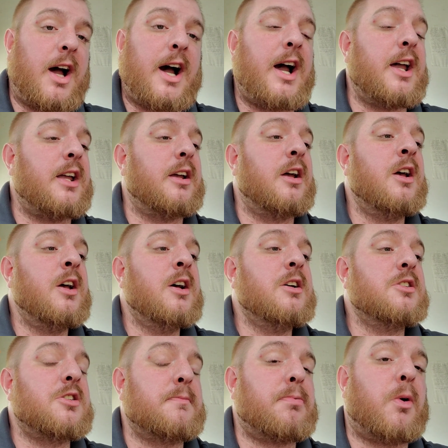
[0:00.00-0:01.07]
I
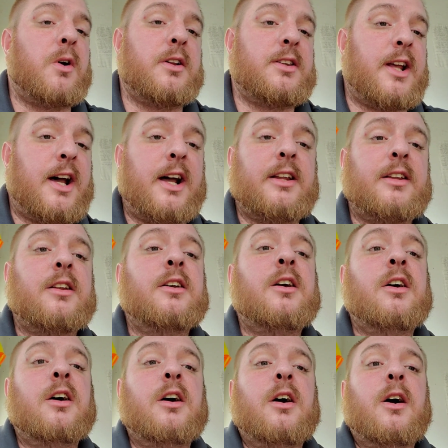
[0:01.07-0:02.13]
support
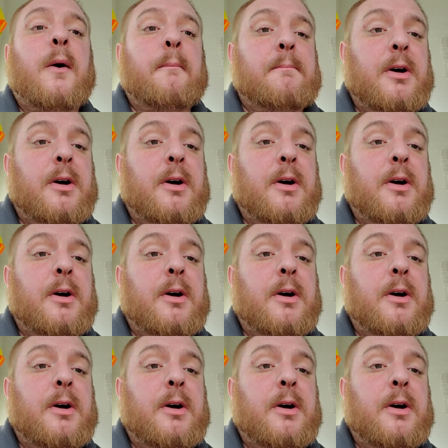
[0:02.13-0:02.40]
that.